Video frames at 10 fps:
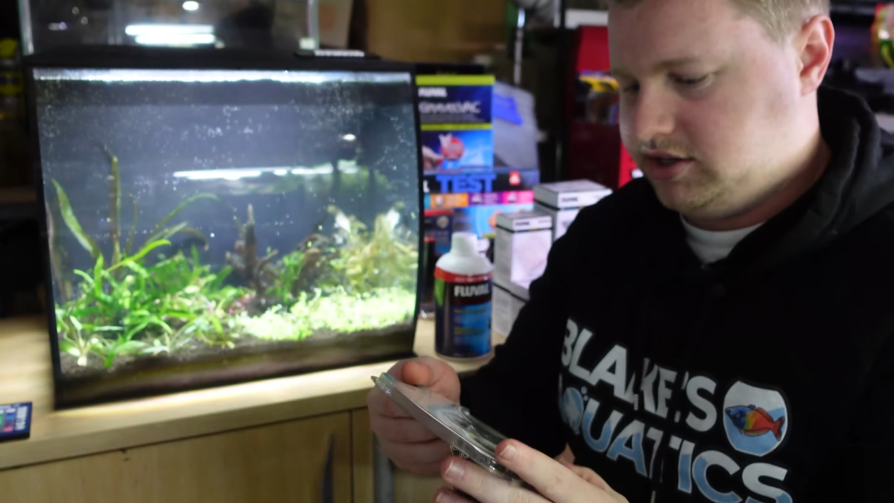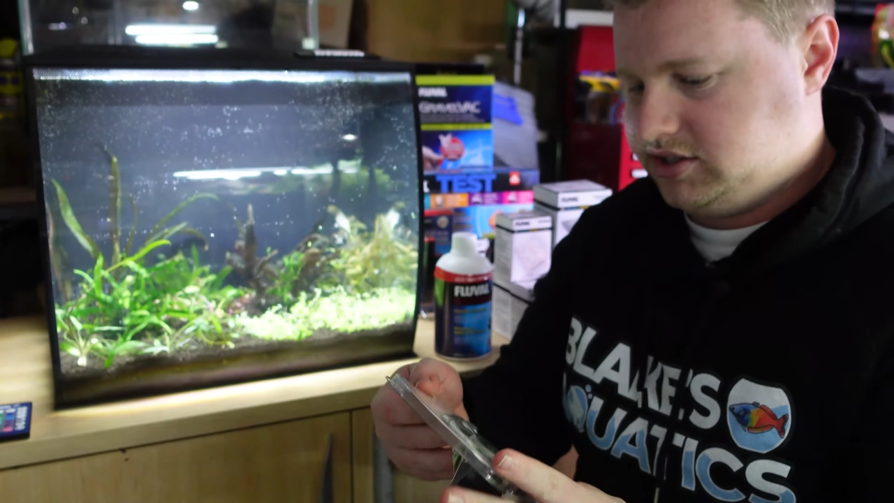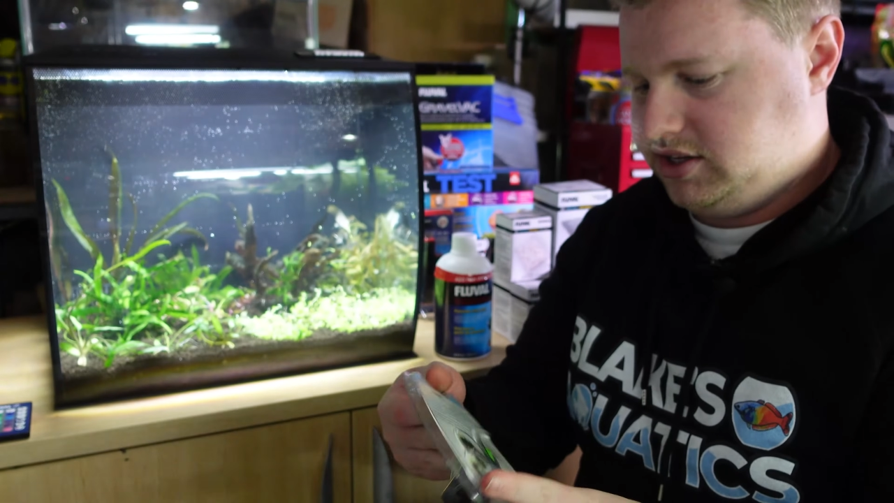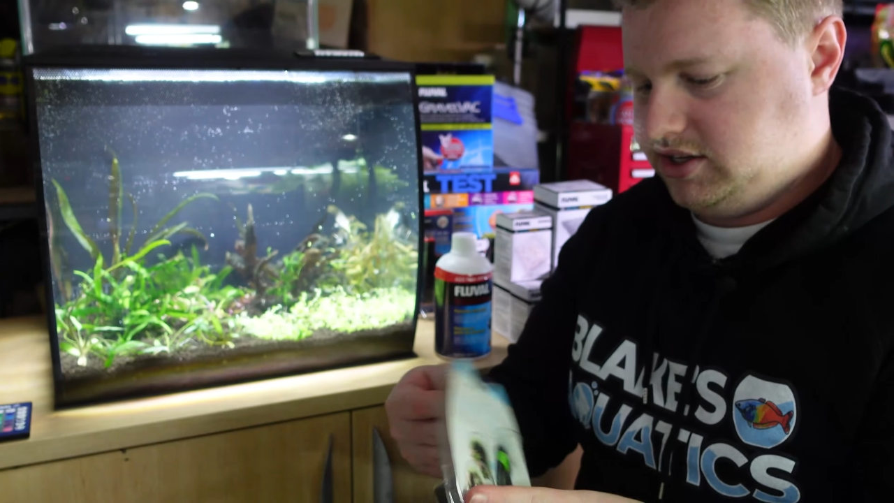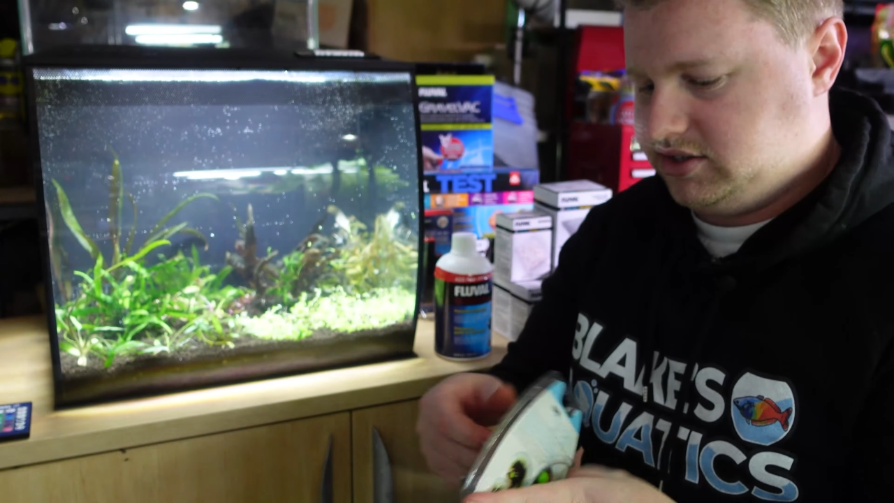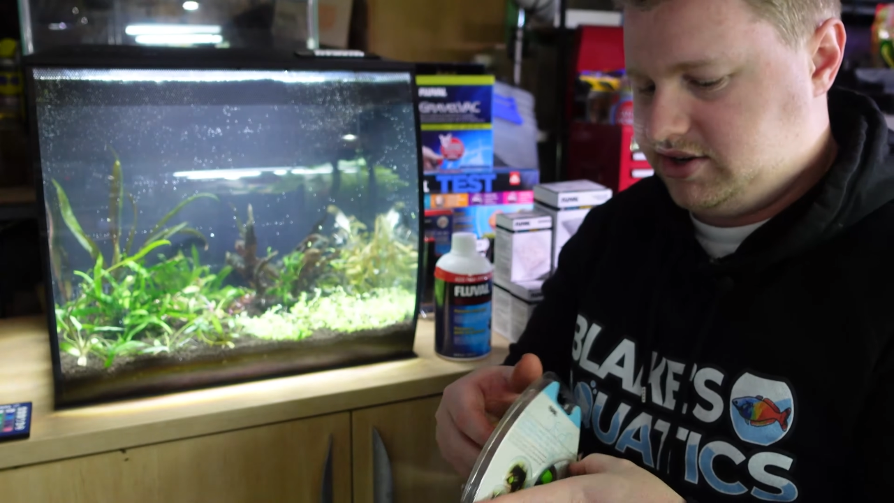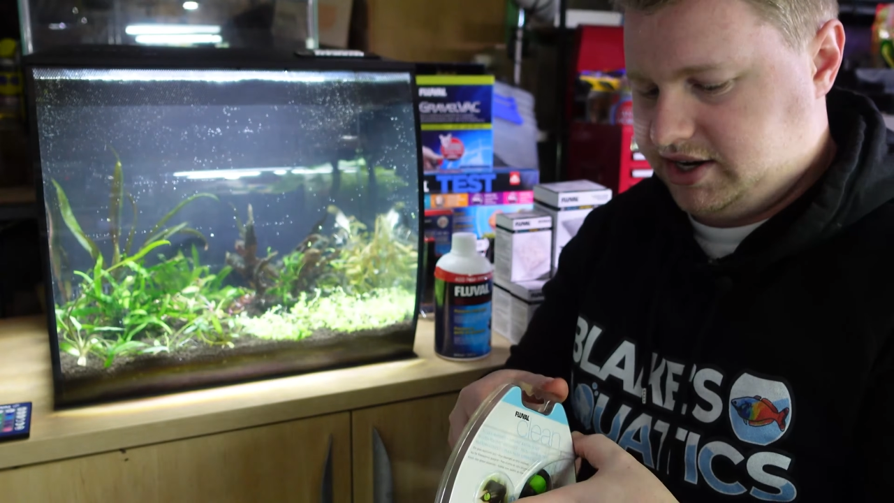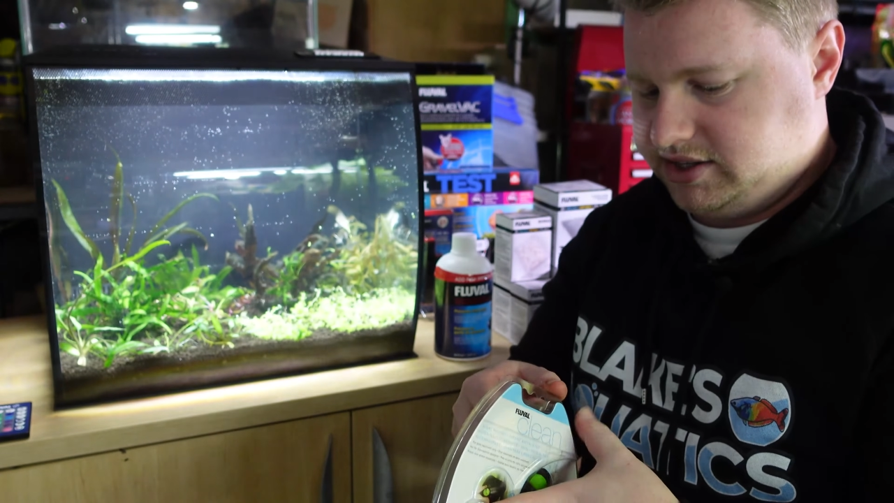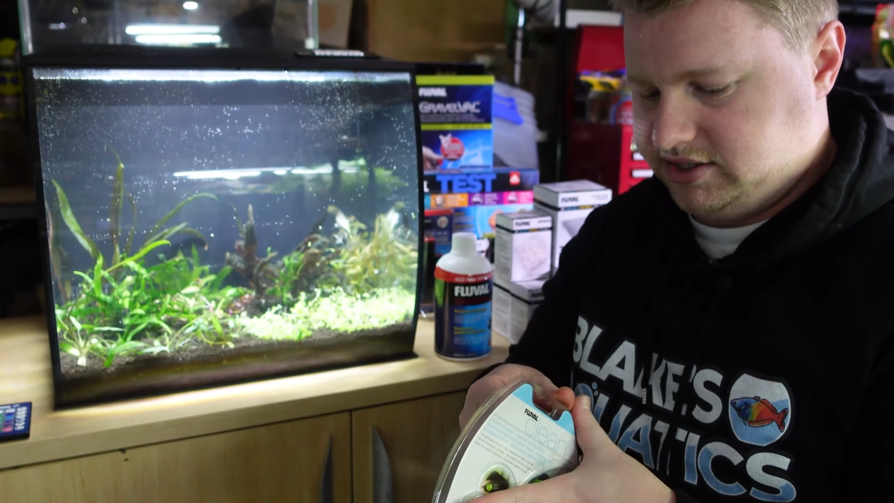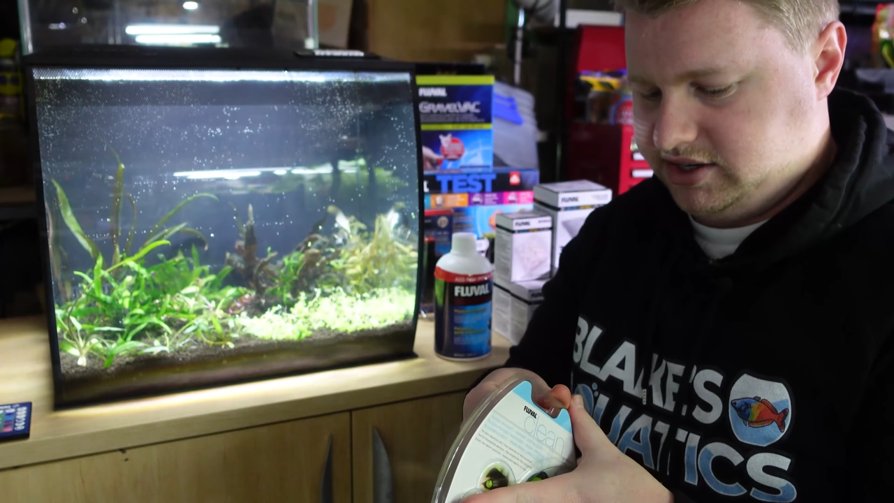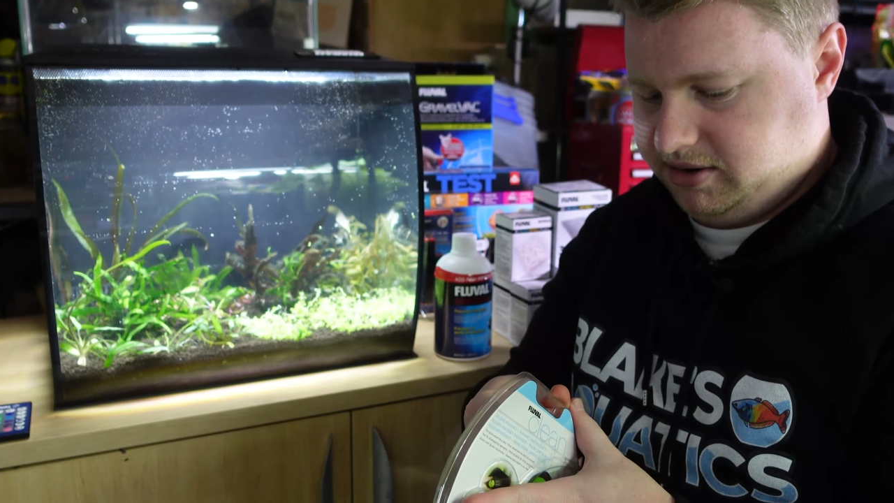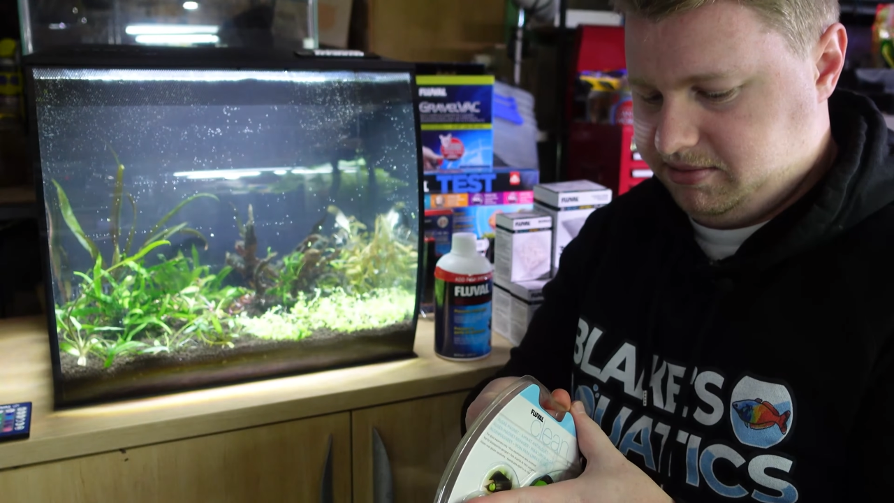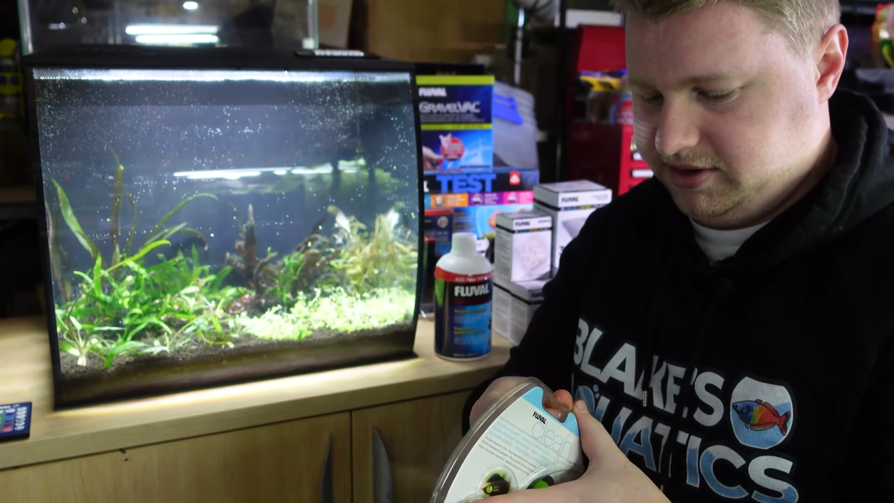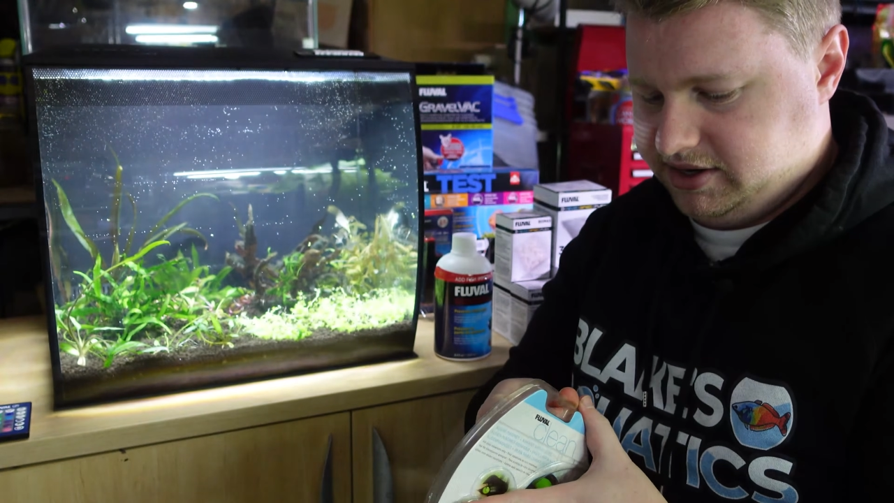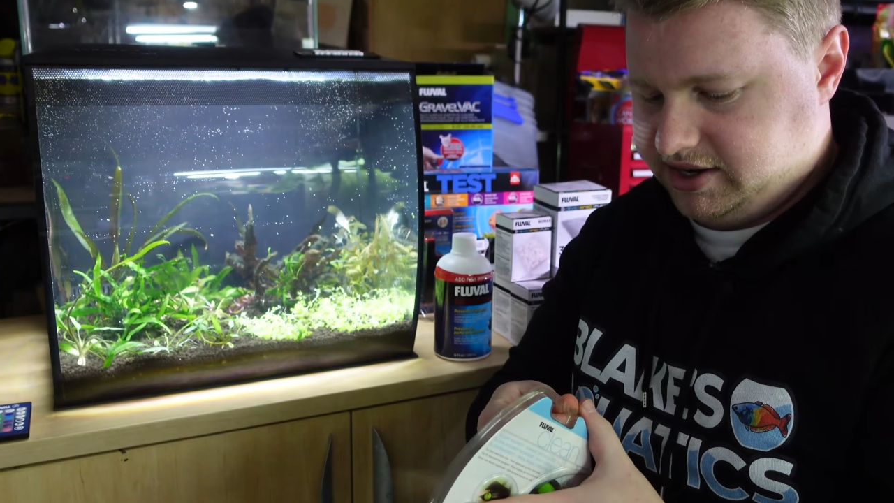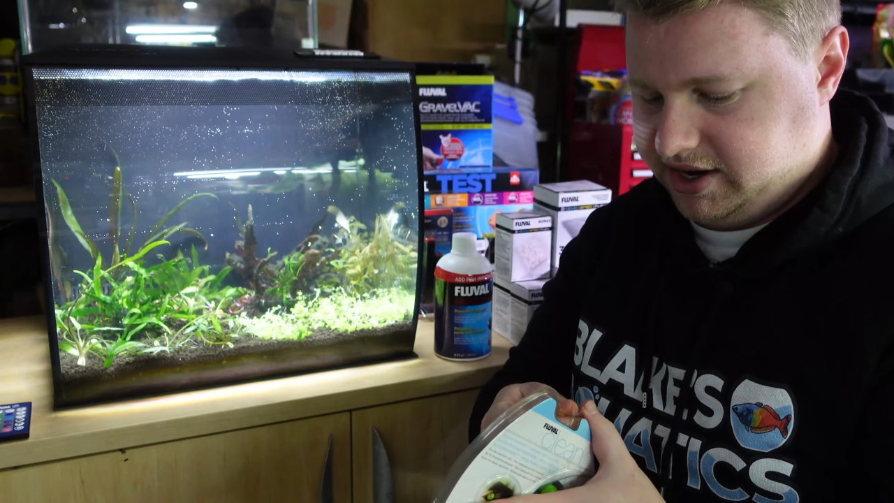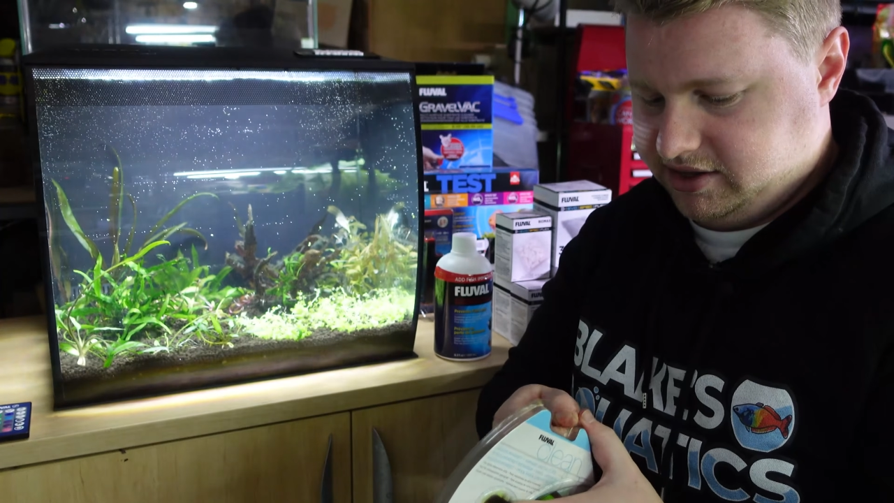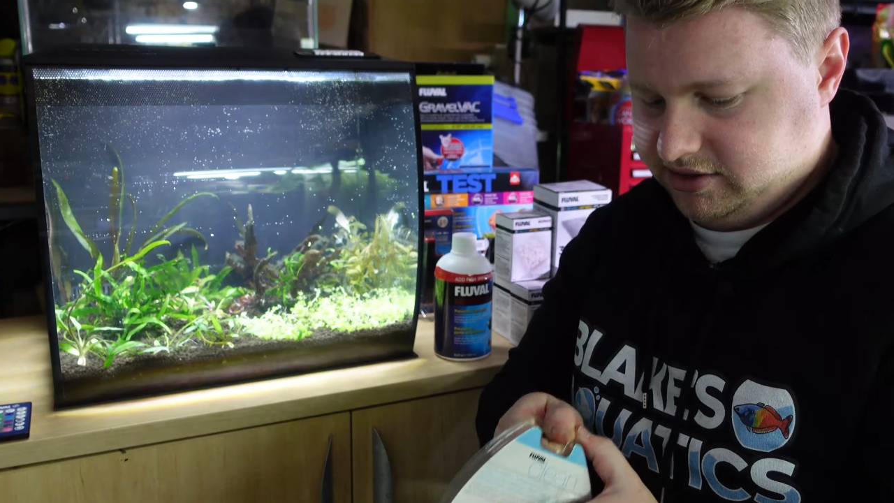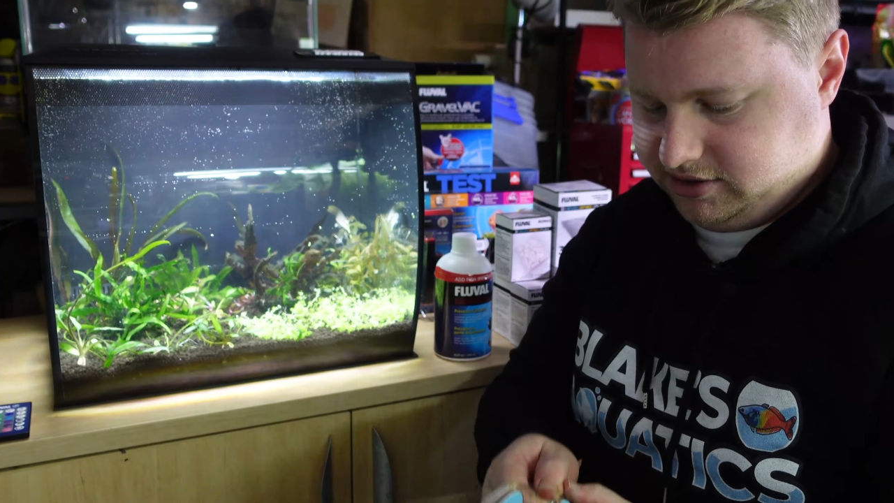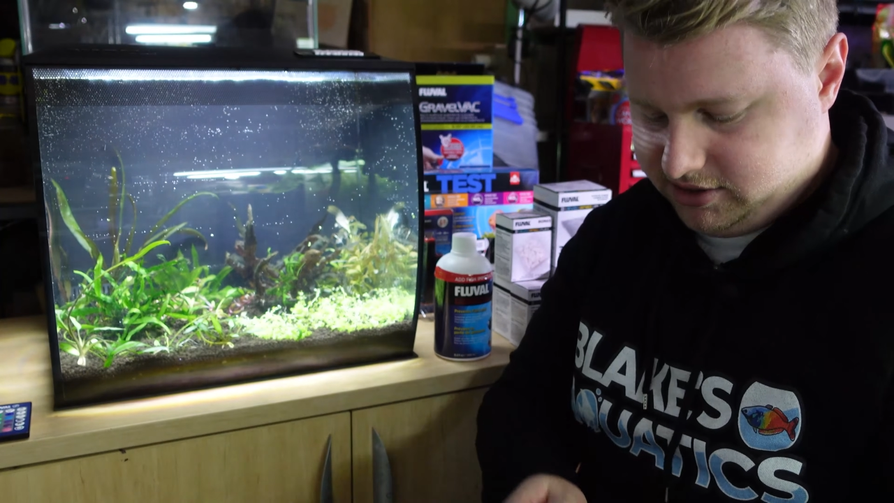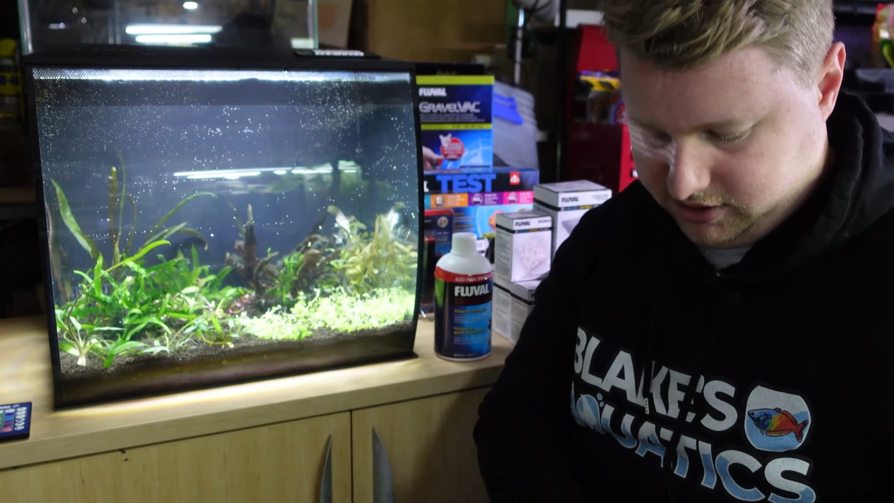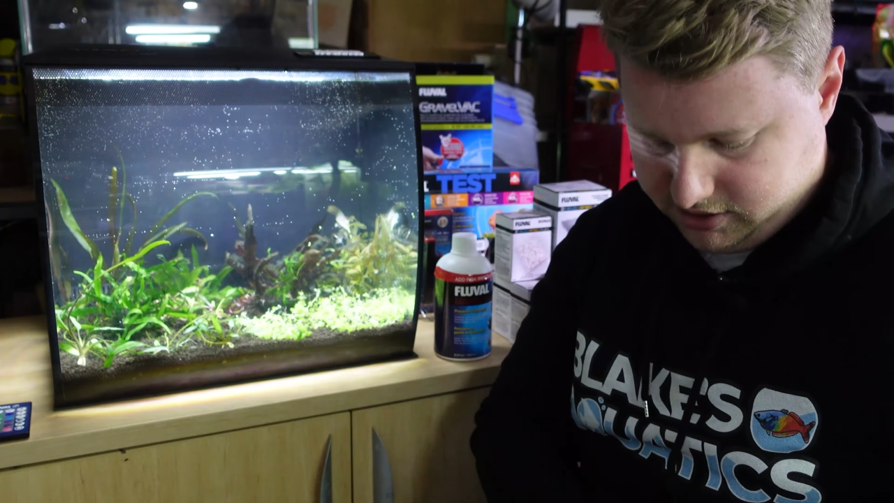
So let's crack this open and take a look.